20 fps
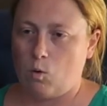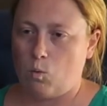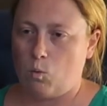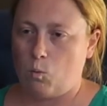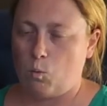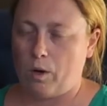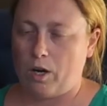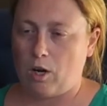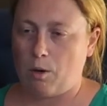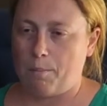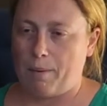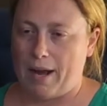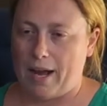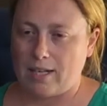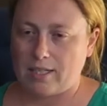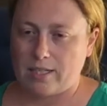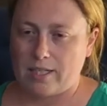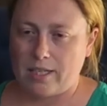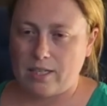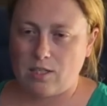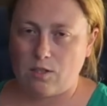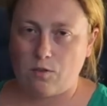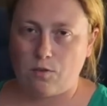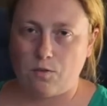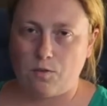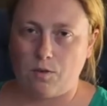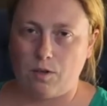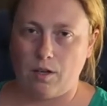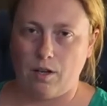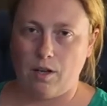wicker baskets,
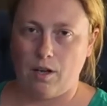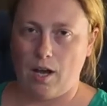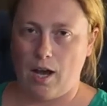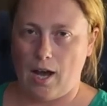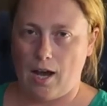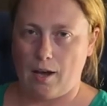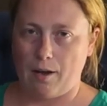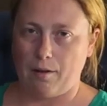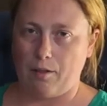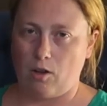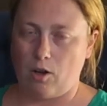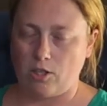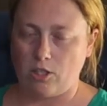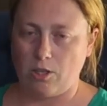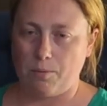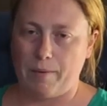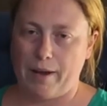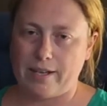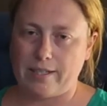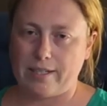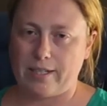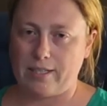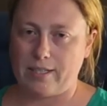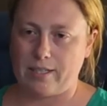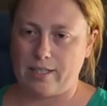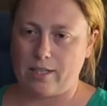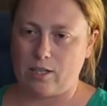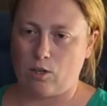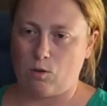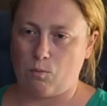laundry
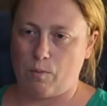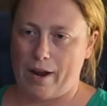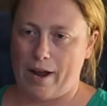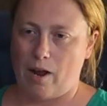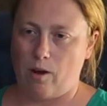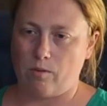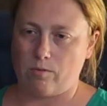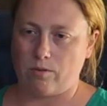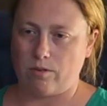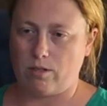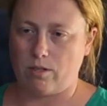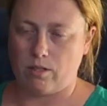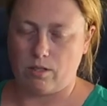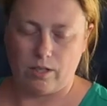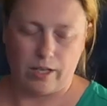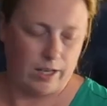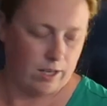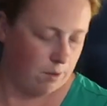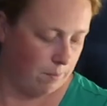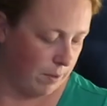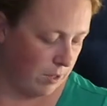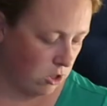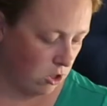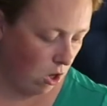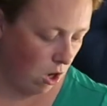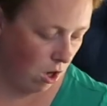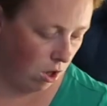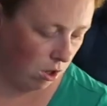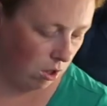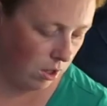baskets. They're round and a bit
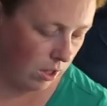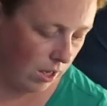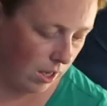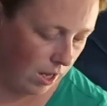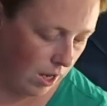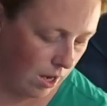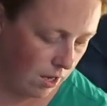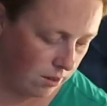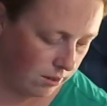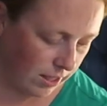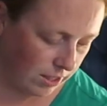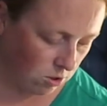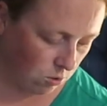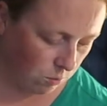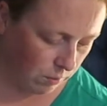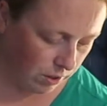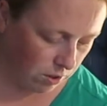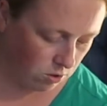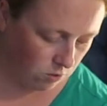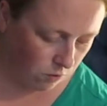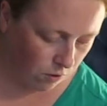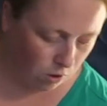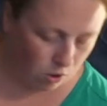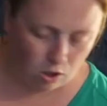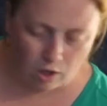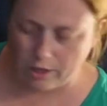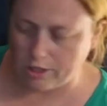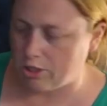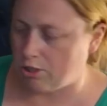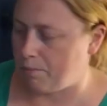tall. That's what we use for
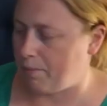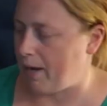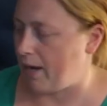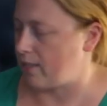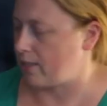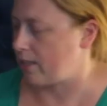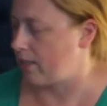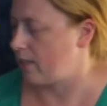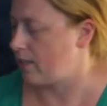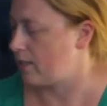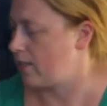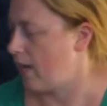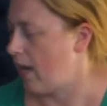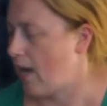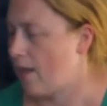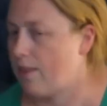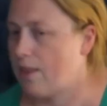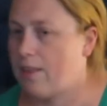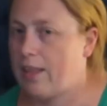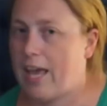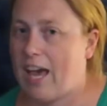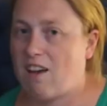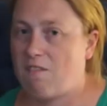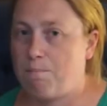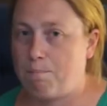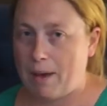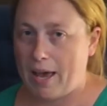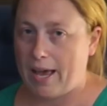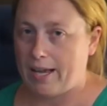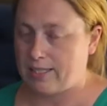laundry baskets, and then they
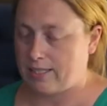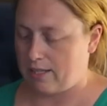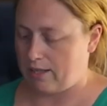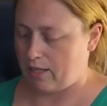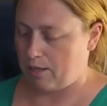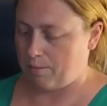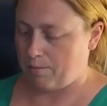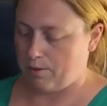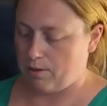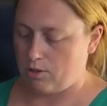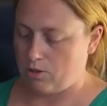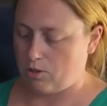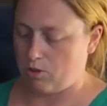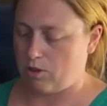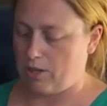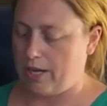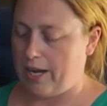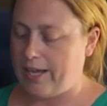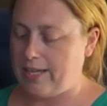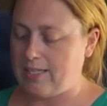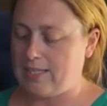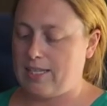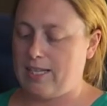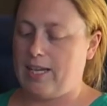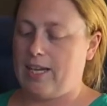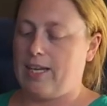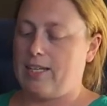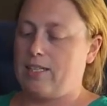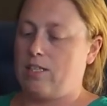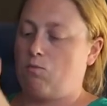have bags in them. So the nice
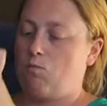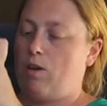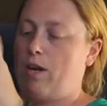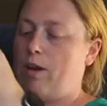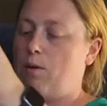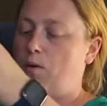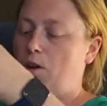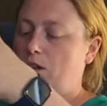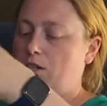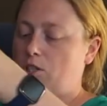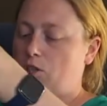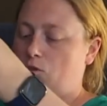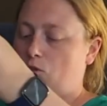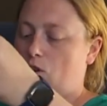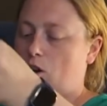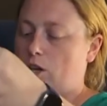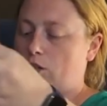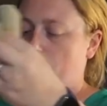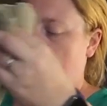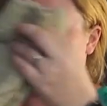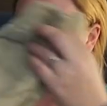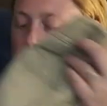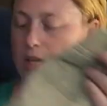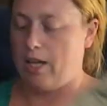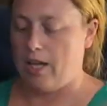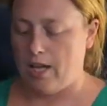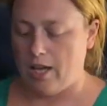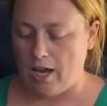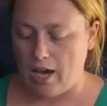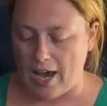thing is when I want to do laundry,
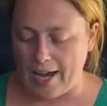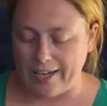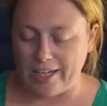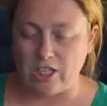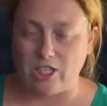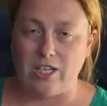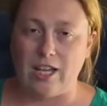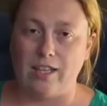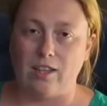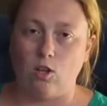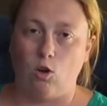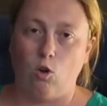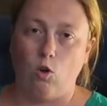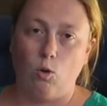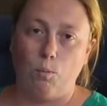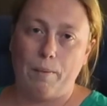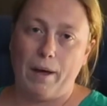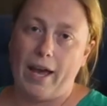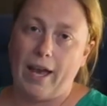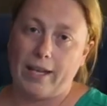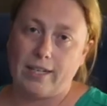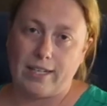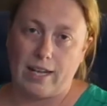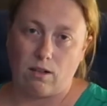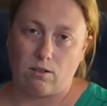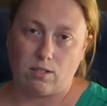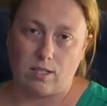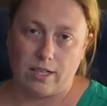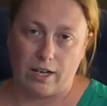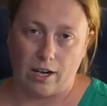I can just take the whole bag
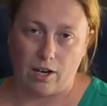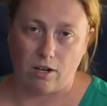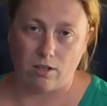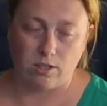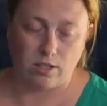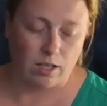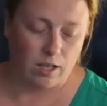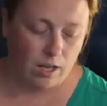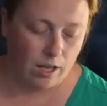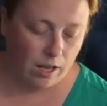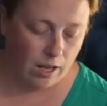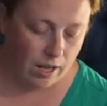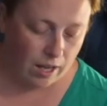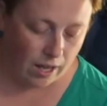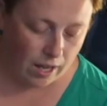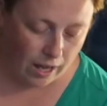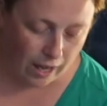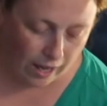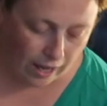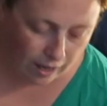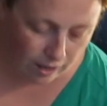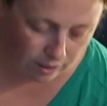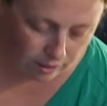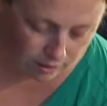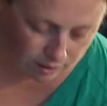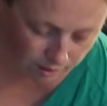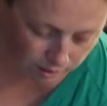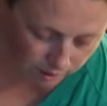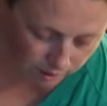downstairs and,